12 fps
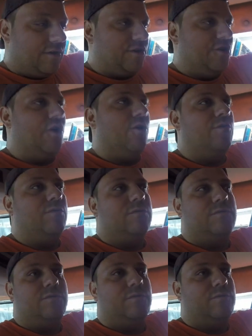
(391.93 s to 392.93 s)
you know,
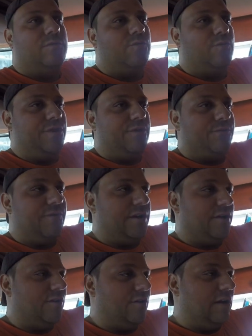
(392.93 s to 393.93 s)
when you
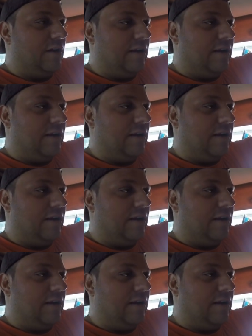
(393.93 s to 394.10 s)
figure